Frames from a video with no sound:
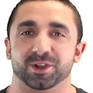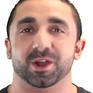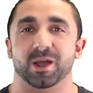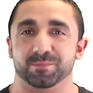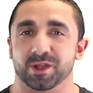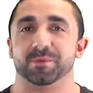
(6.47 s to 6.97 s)

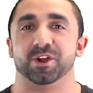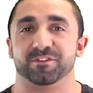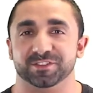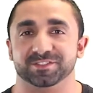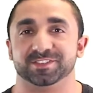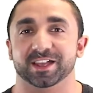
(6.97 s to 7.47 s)
I'm coming off
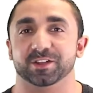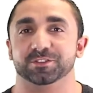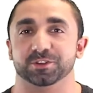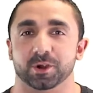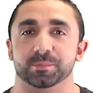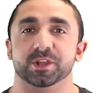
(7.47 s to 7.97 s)
as
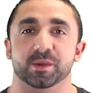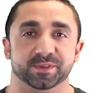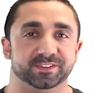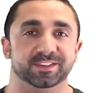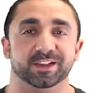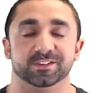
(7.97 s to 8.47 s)
salesy or I'm becoming
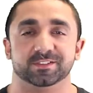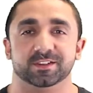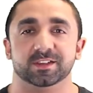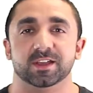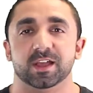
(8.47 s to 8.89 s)
salesy.